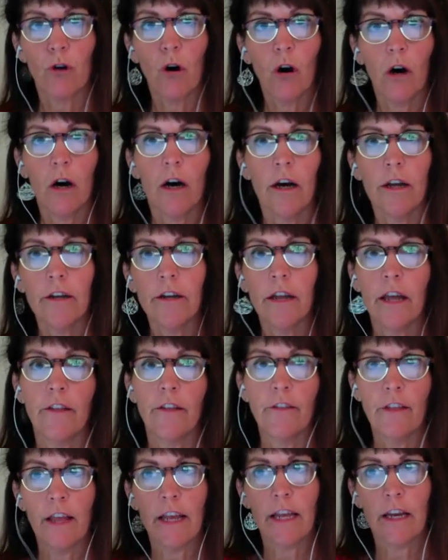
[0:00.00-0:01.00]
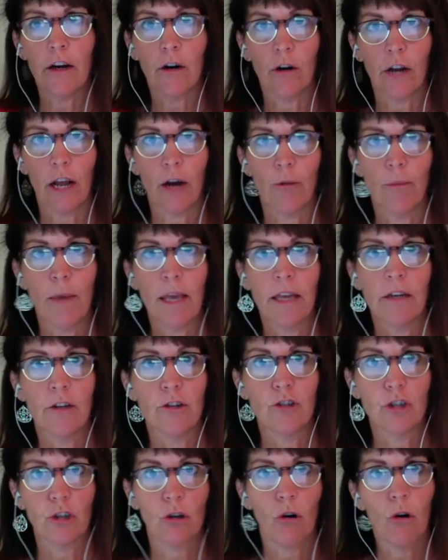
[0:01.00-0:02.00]
on and they are now
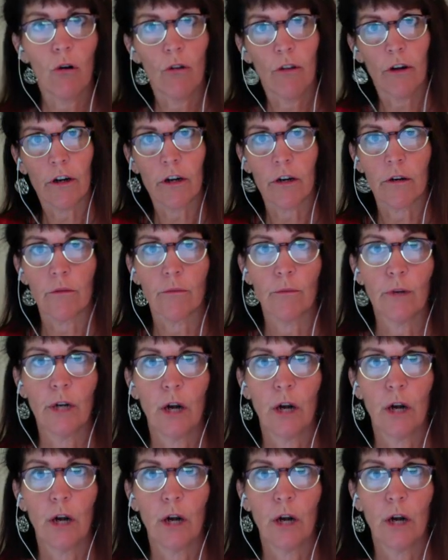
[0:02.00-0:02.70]
managing all their